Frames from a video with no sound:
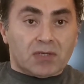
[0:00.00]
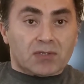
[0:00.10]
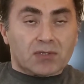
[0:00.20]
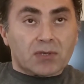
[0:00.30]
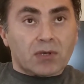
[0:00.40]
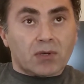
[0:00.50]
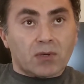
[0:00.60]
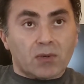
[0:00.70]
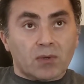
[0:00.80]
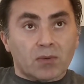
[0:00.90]

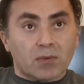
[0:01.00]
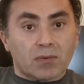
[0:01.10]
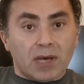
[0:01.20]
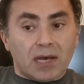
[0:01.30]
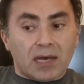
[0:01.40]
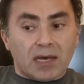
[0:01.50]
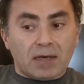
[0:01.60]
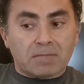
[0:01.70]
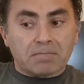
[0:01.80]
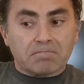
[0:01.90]
So
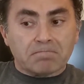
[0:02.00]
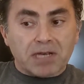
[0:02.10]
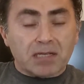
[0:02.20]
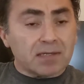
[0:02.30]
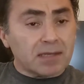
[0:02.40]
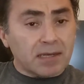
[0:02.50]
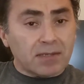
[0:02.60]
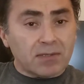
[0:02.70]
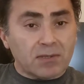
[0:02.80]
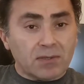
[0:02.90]
I
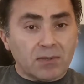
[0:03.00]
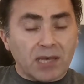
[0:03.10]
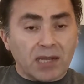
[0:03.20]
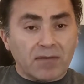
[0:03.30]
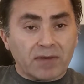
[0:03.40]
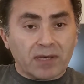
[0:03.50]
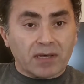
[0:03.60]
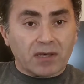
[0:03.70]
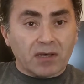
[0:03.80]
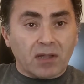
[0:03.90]
decided to kind
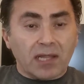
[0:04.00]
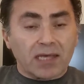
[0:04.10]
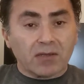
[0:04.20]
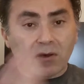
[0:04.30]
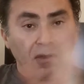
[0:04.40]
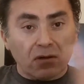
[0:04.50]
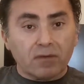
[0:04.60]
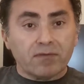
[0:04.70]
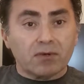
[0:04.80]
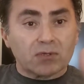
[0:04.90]
of collect all
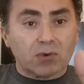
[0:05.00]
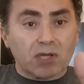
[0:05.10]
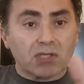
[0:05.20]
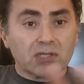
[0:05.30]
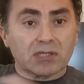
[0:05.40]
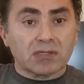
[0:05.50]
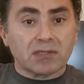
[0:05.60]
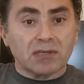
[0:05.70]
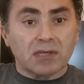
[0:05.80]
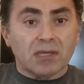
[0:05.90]
of those
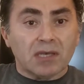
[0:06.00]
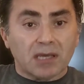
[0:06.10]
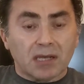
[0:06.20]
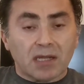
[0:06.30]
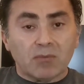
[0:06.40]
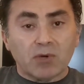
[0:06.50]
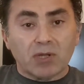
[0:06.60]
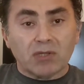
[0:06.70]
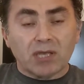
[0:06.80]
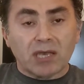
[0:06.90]
questions and kind of put
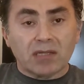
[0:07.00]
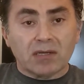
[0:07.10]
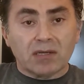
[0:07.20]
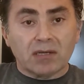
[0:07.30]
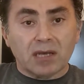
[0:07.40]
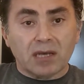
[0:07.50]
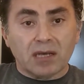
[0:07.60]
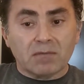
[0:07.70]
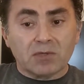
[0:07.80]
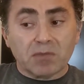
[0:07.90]
it together.
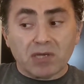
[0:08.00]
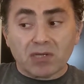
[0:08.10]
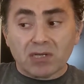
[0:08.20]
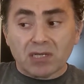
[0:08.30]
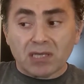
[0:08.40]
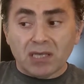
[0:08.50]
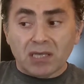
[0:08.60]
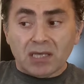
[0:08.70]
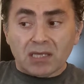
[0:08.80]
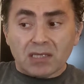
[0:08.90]
Especially
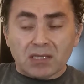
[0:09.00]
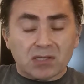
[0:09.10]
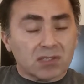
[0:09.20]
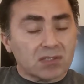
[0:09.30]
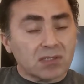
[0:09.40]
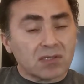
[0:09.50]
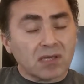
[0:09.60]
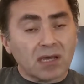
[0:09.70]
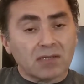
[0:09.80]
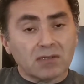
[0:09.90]
this is
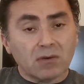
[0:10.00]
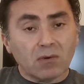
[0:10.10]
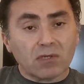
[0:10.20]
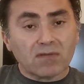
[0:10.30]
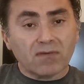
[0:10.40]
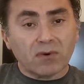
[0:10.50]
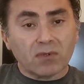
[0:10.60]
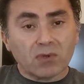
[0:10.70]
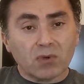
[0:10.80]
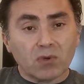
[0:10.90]
designed towards
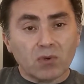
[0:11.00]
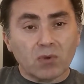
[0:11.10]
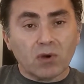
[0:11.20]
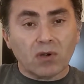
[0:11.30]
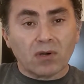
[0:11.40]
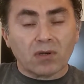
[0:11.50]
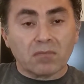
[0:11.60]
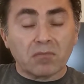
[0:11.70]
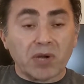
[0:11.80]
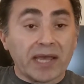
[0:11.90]
folks who are
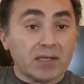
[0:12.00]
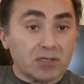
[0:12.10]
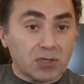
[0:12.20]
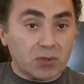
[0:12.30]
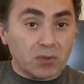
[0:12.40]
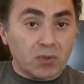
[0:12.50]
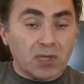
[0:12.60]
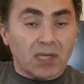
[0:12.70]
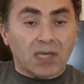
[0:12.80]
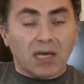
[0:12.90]
brand new,
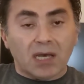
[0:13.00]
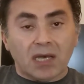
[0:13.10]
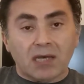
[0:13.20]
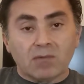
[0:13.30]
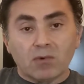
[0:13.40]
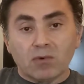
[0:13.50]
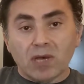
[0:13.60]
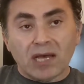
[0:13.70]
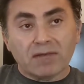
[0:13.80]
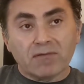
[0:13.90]
who
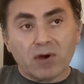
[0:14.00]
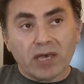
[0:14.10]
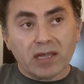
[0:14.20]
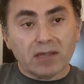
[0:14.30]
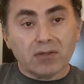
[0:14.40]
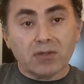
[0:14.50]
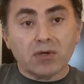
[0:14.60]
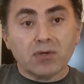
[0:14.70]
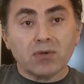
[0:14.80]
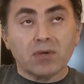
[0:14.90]
have held
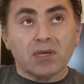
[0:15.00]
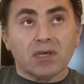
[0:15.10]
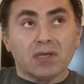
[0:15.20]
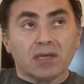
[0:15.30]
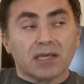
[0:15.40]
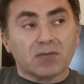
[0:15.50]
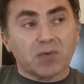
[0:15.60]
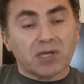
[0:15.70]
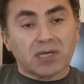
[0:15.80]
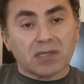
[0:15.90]
no
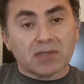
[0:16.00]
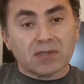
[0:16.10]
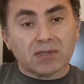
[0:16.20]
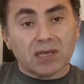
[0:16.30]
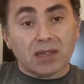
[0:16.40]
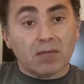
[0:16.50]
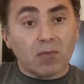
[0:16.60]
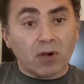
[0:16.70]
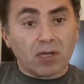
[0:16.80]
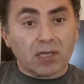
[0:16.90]
experience in the
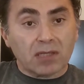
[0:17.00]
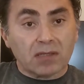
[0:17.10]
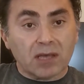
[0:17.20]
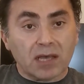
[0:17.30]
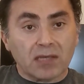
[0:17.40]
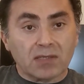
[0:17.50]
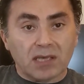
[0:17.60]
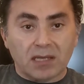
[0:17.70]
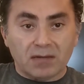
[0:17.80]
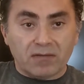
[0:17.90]
market as
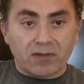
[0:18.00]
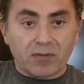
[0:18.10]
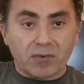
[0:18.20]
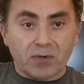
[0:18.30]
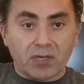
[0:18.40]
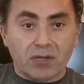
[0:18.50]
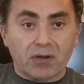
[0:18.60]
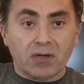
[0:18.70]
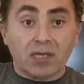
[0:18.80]
a developer and are